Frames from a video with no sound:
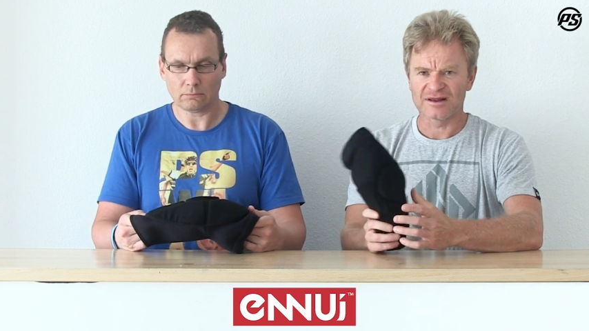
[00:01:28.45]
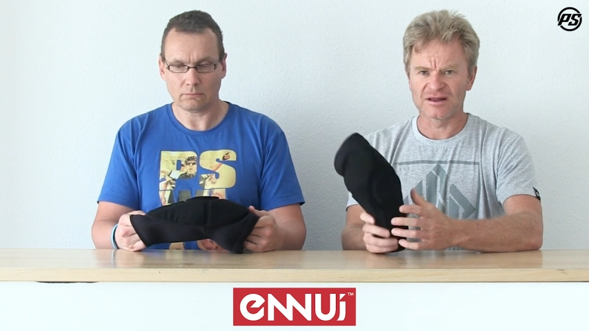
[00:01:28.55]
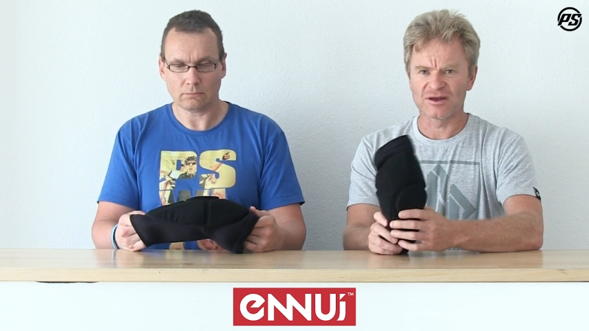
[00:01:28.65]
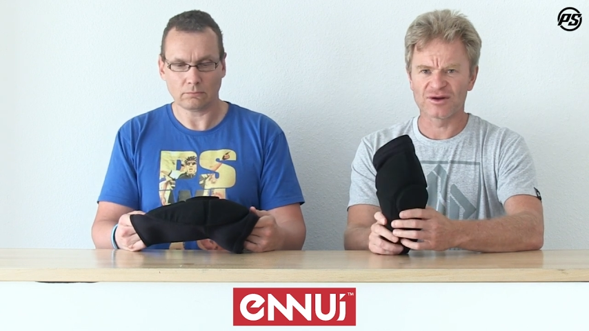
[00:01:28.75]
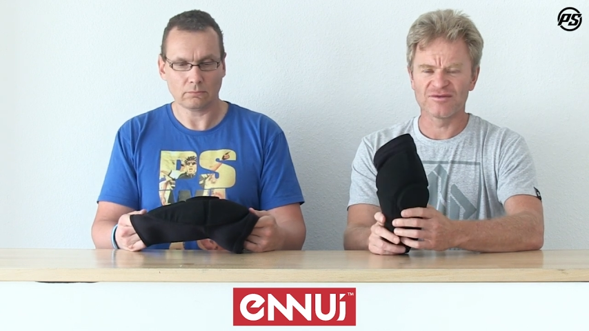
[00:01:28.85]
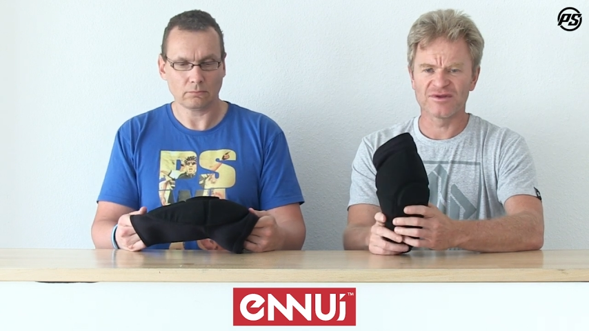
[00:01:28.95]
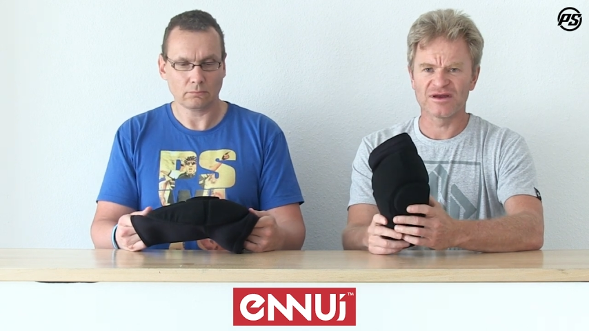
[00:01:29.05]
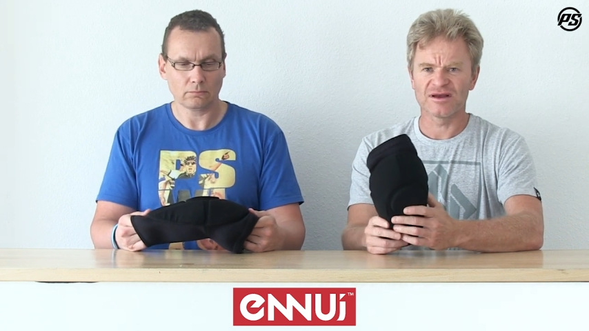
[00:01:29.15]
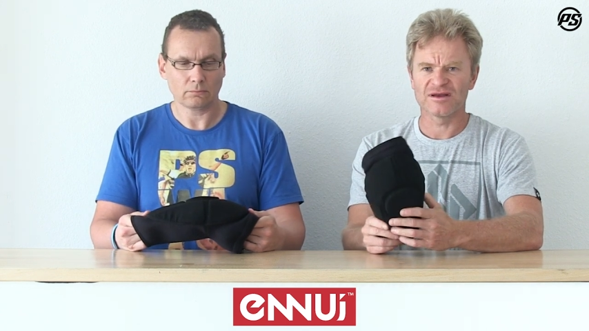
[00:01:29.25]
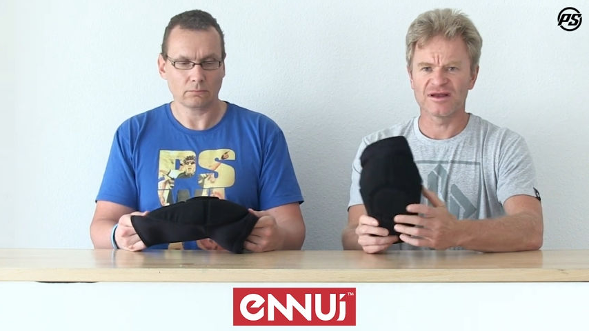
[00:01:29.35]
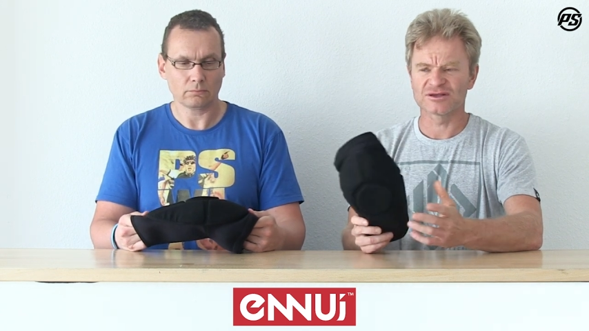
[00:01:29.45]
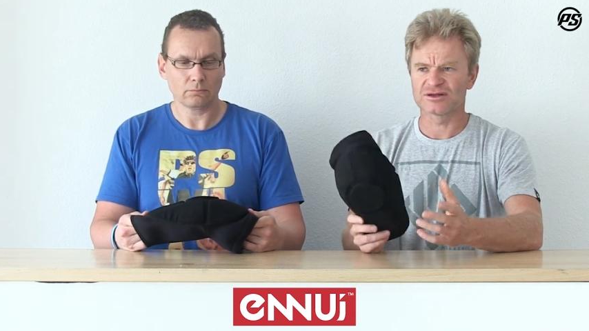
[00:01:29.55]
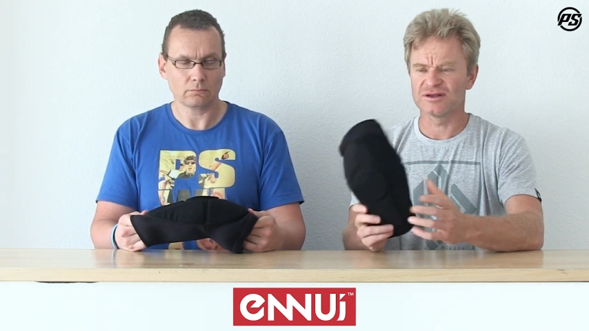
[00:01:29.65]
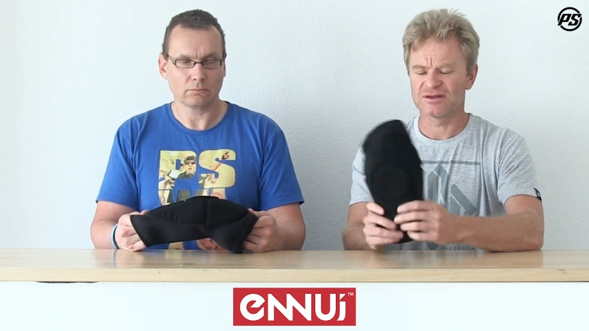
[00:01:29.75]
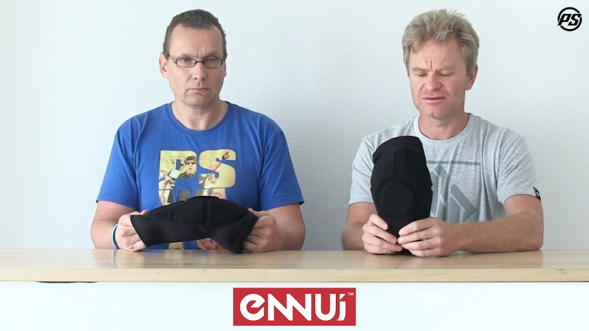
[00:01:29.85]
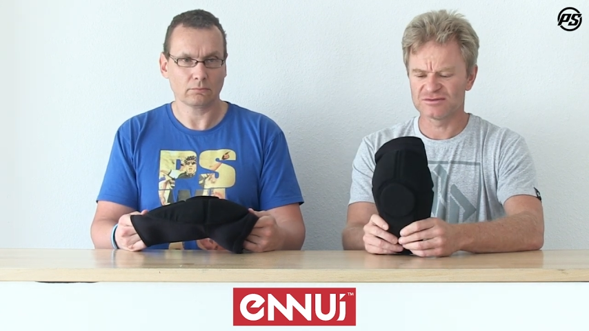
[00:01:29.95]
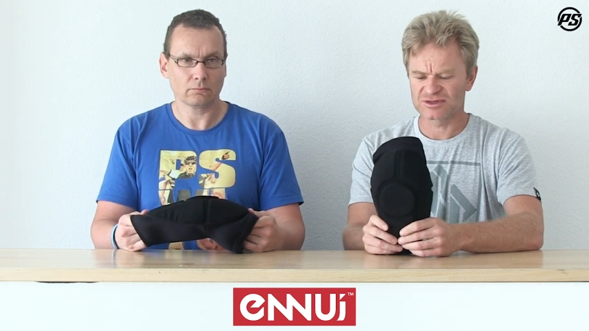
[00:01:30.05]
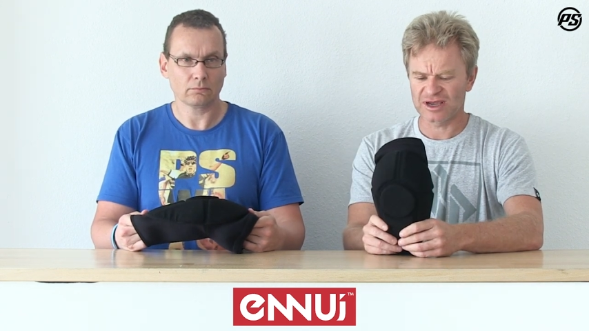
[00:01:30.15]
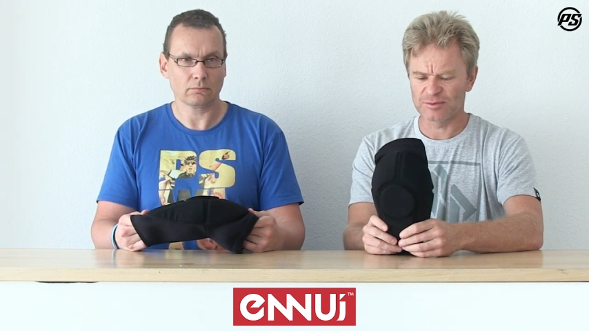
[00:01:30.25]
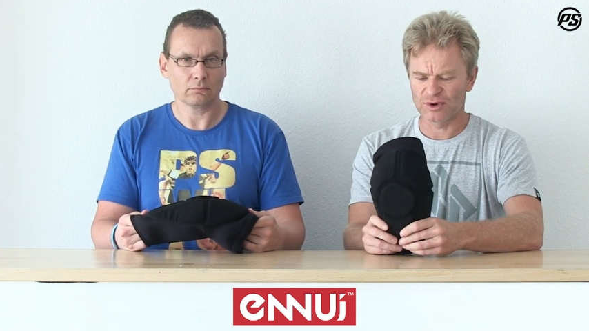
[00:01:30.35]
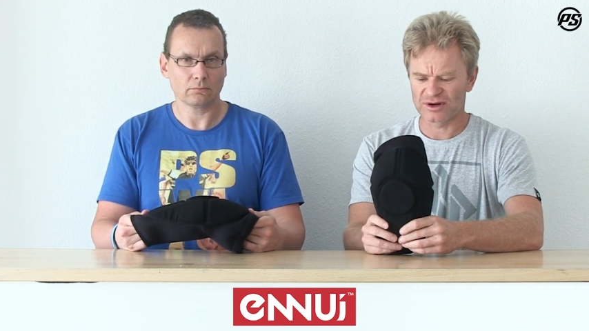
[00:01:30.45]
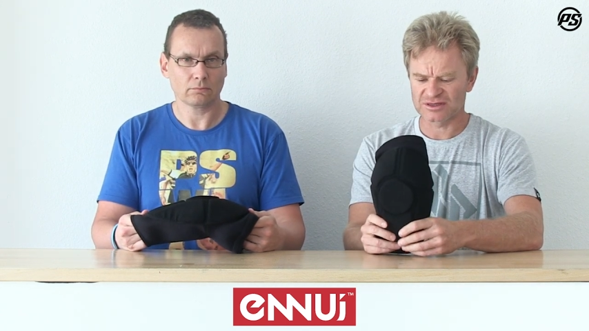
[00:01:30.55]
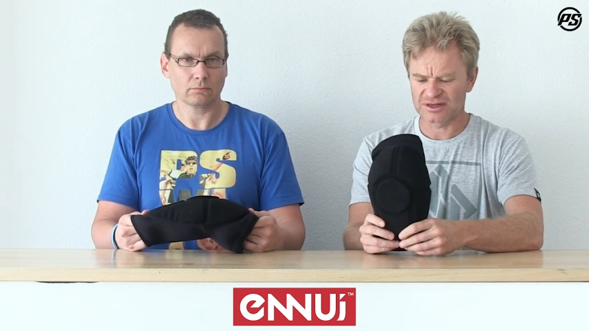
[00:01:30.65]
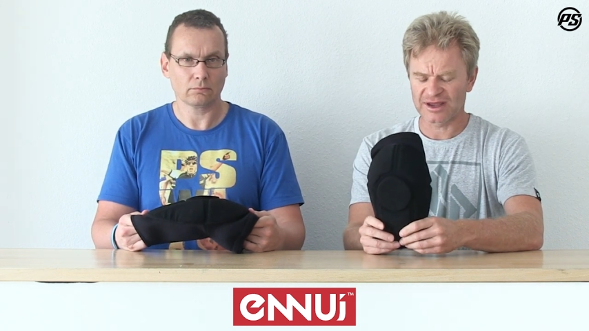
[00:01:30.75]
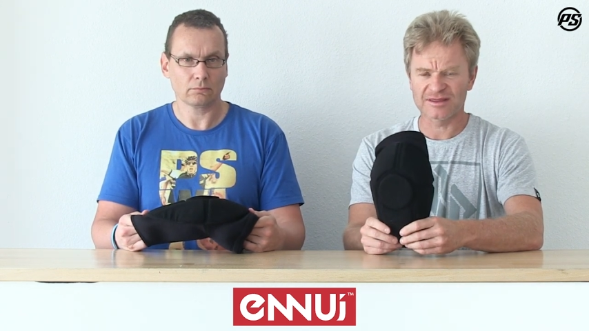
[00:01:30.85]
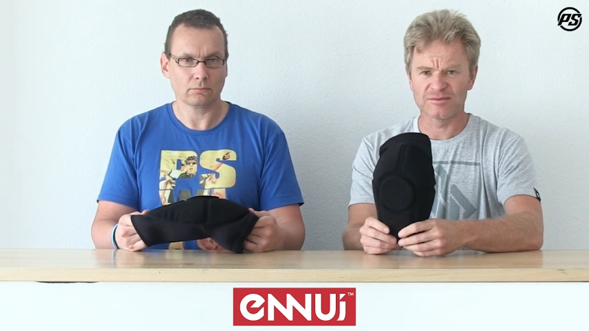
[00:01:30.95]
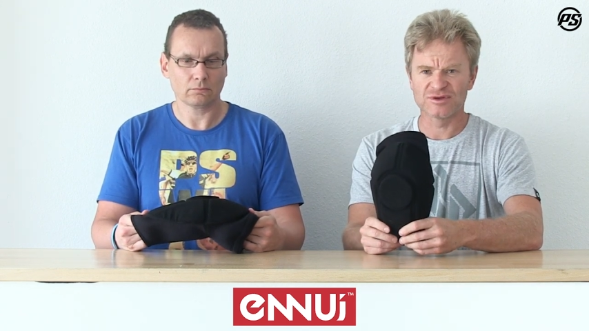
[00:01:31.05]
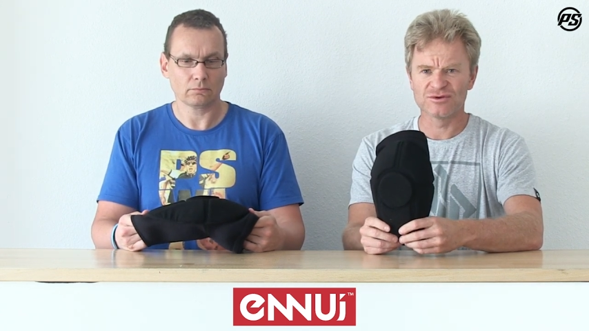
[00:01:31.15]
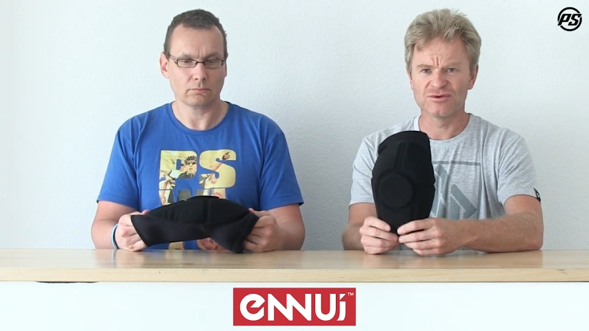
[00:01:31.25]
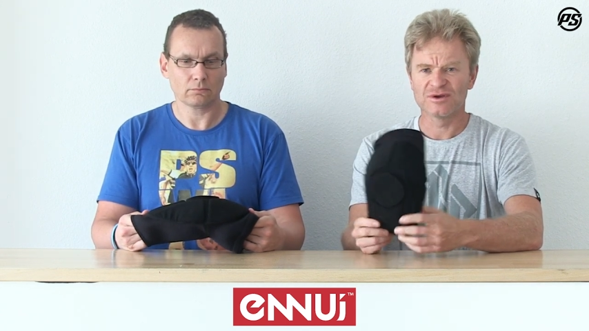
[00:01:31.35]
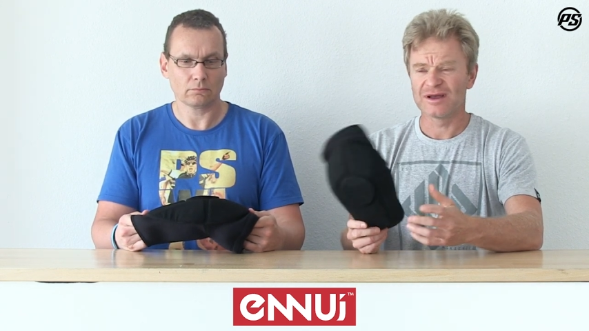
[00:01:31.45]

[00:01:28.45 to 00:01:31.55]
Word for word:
Speaker 1: and a lot of the actually skateboarders like them too.